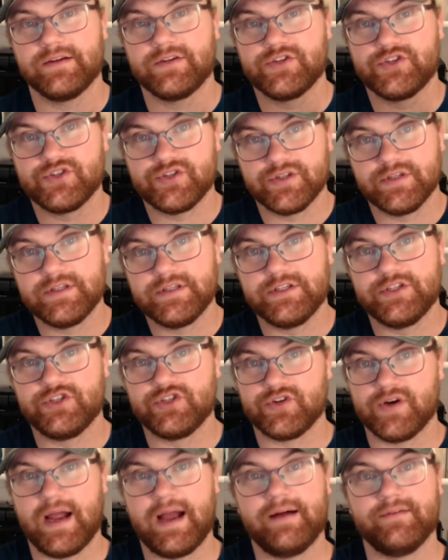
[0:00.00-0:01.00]
should
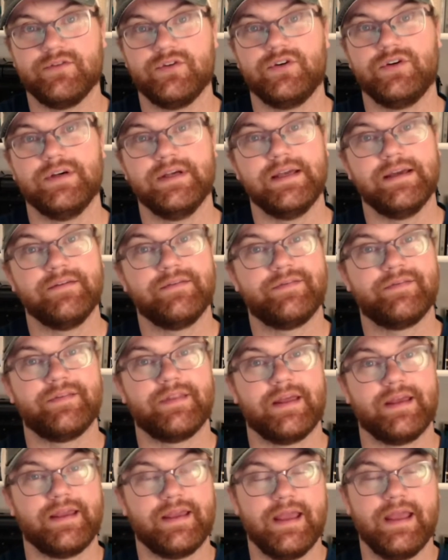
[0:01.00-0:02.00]
travel if
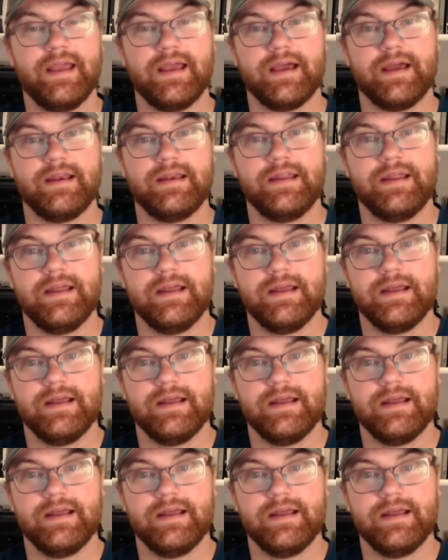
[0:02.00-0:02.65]
they can,